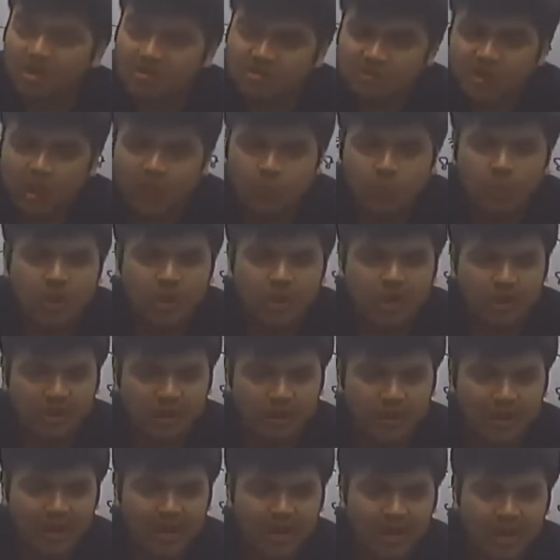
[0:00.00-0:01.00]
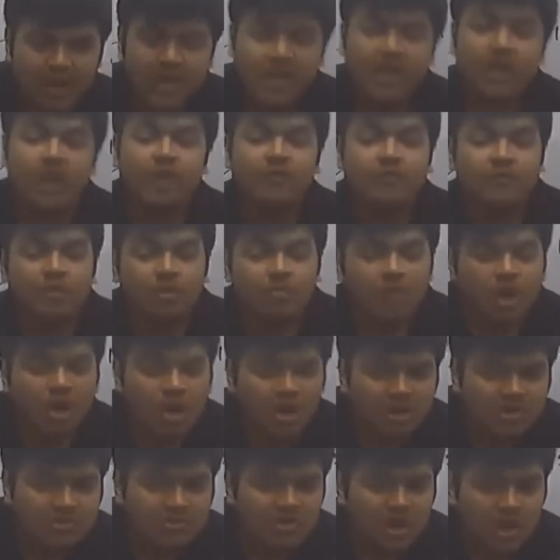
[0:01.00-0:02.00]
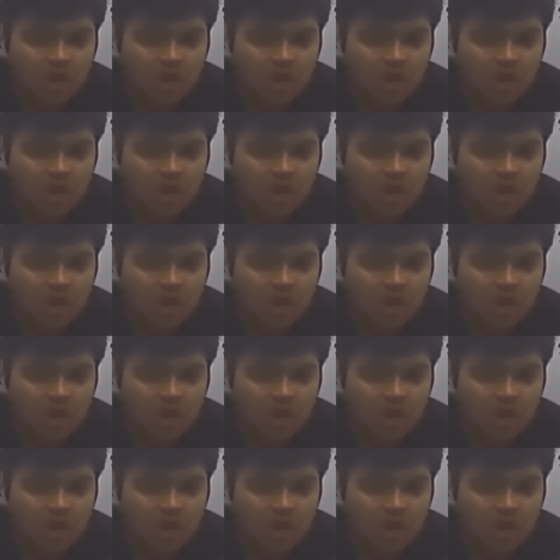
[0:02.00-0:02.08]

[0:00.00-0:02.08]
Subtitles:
is not working well. If your model is not